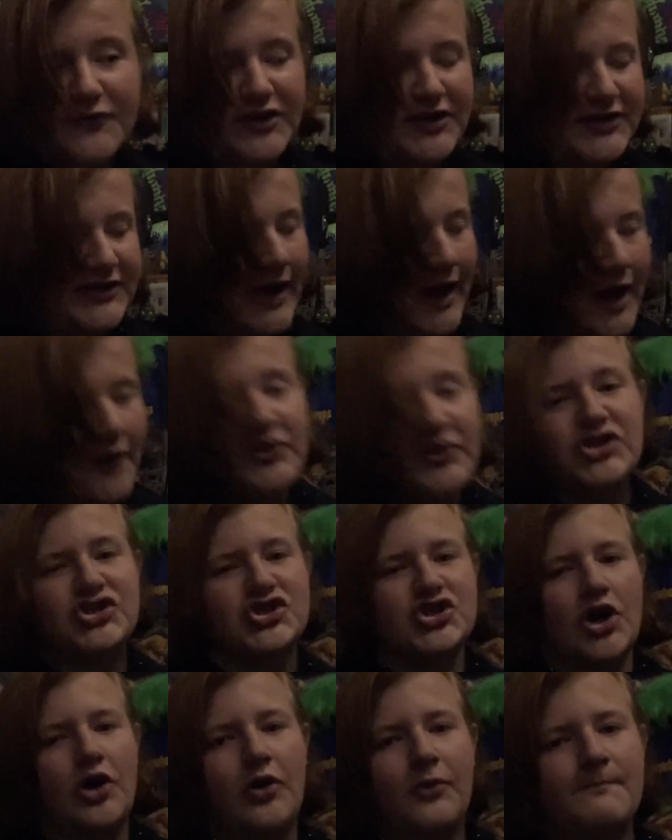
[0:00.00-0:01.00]
for the talent
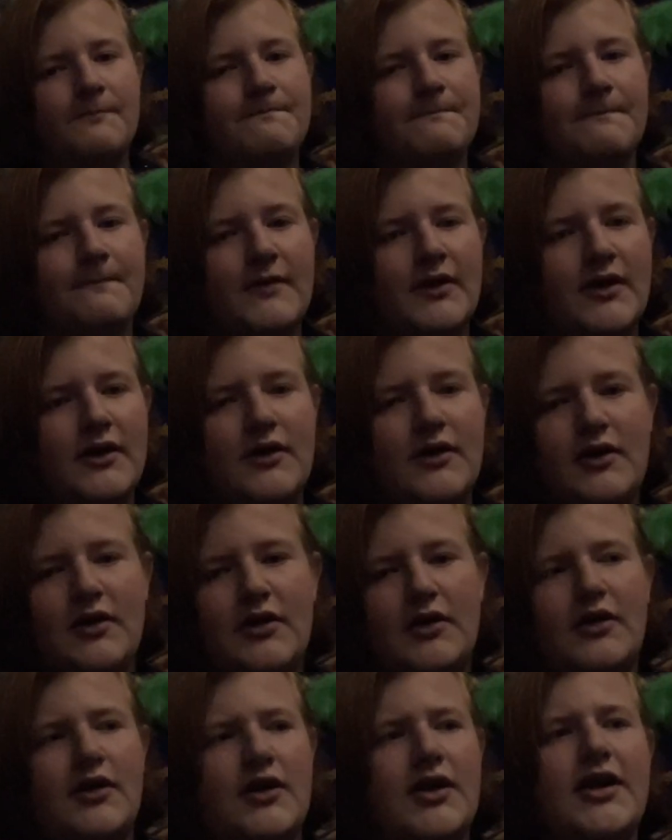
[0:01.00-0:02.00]
show.
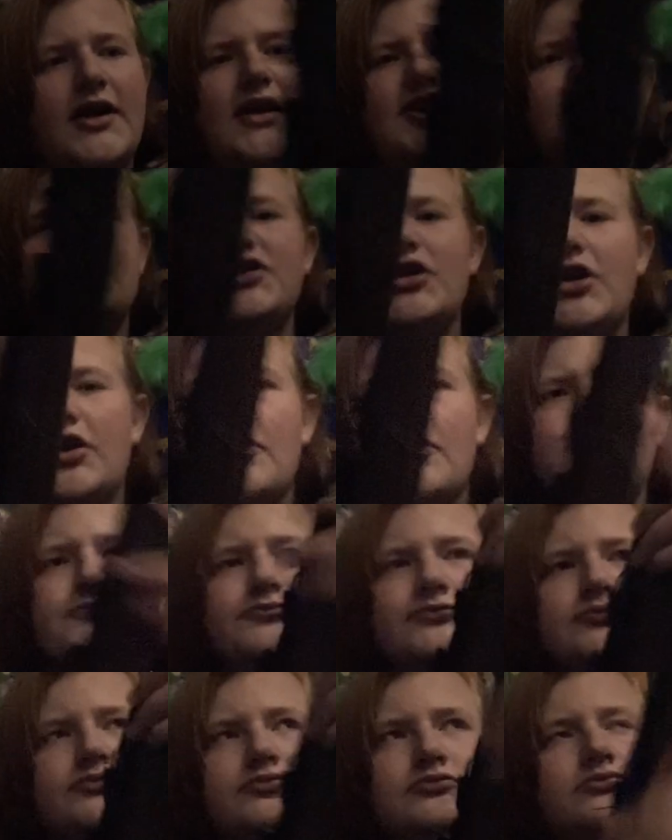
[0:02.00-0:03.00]
And, you know,
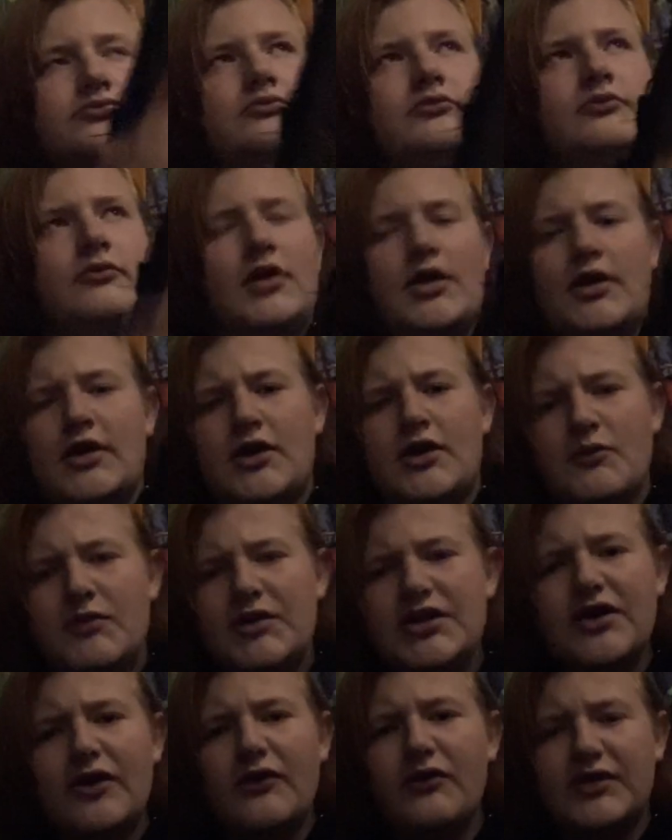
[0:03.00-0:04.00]

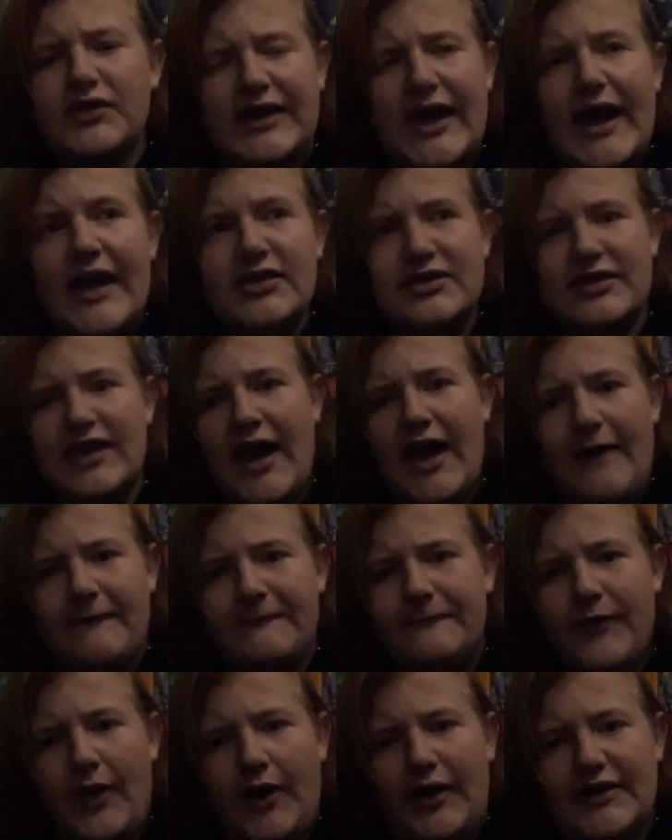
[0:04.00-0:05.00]
we don't get that
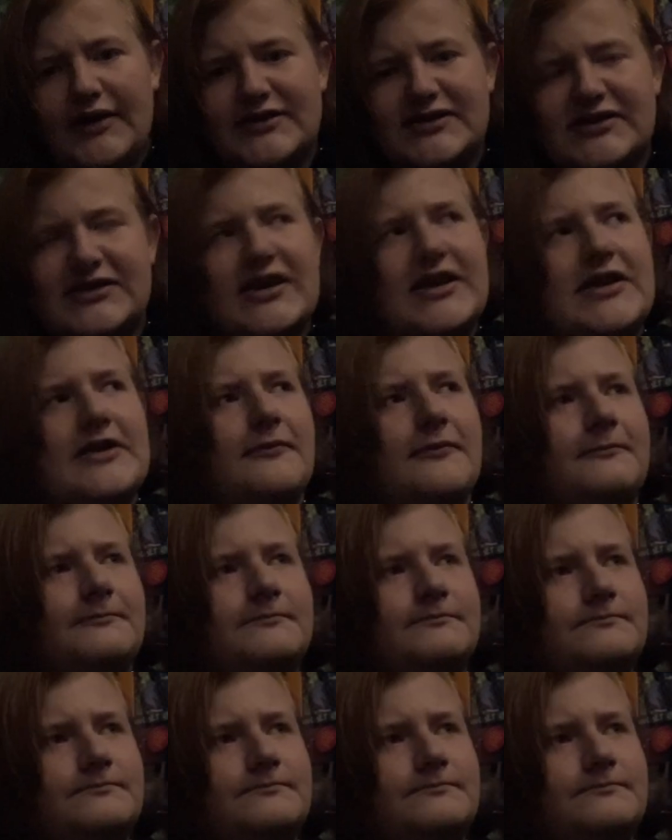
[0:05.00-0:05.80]
fucking scene.